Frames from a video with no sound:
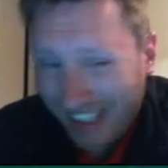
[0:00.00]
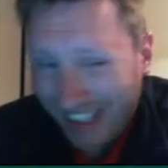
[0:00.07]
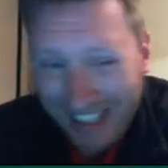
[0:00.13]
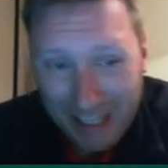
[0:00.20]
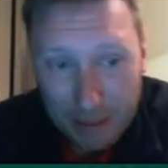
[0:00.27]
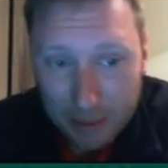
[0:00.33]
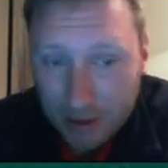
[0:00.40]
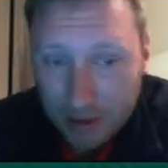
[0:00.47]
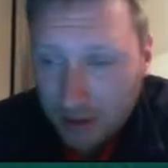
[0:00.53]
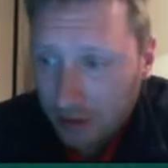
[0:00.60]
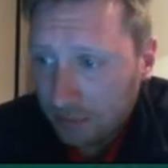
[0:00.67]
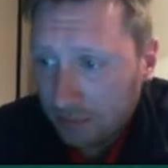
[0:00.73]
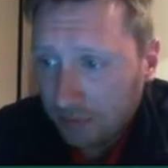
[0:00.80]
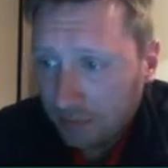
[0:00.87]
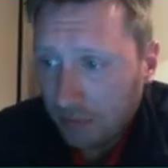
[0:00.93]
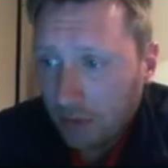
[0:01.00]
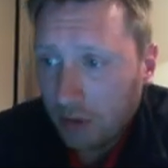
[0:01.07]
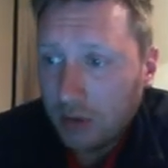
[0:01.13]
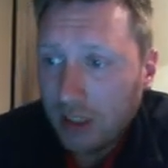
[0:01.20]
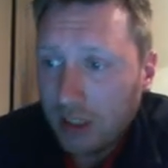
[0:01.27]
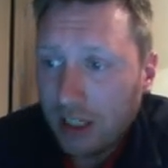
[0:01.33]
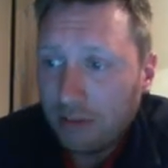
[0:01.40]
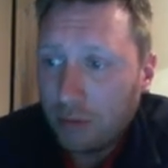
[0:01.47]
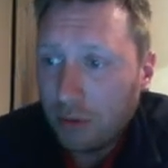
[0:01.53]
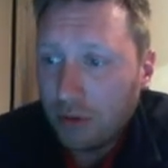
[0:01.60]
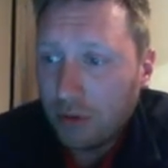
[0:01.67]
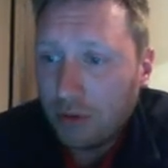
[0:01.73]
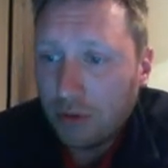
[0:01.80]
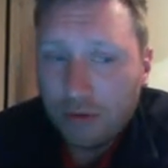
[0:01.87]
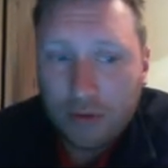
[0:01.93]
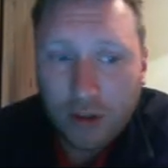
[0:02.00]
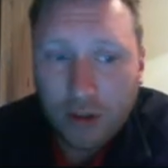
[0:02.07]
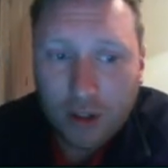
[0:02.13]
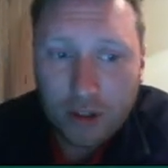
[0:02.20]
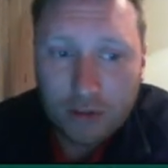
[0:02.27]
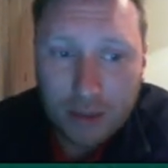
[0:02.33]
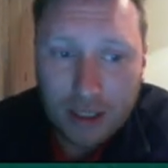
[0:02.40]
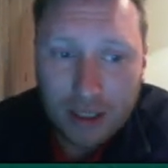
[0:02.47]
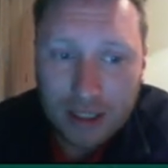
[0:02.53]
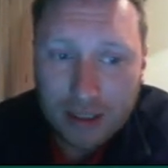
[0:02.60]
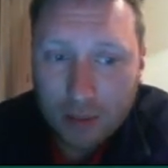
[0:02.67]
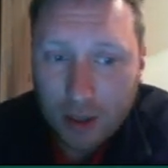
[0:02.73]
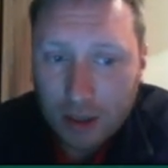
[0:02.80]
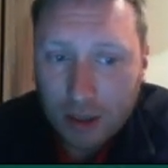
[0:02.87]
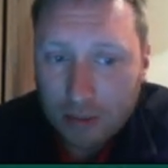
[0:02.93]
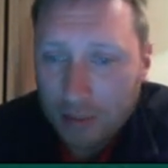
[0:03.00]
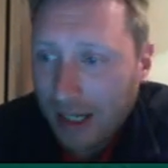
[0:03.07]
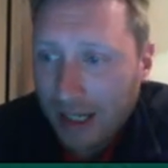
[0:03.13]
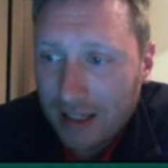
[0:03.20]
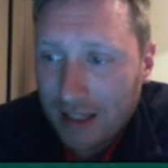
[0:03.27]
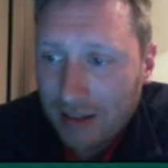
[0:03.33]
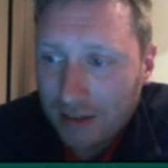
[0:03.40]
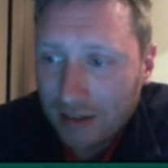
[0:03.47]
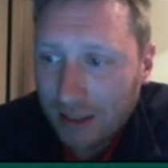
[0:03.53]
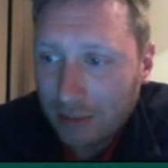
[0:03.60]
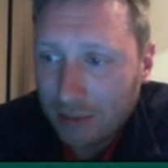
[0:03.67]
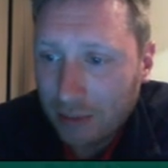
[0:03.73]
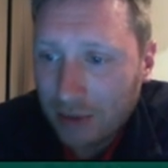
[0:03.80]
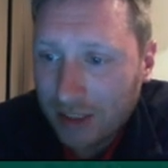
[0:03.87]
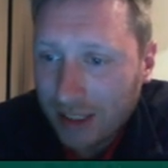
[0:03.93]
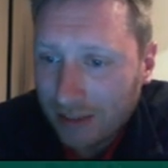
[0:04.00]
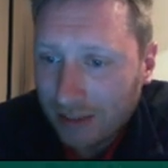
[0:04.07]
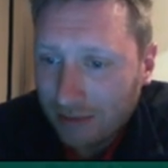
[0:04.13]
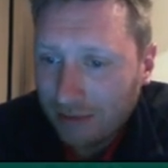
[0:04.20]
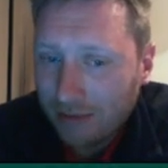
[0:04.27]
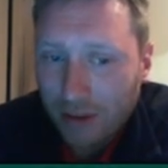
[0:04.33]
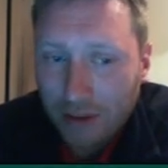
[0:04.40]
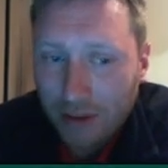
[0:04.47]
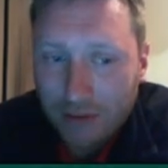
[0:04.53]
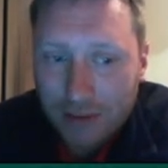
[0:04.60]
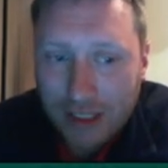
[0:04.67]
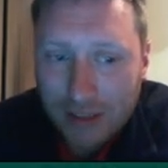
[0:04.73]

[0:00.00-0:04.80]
keepers, who's 11.25 million. Michael McIntyre is 8.75.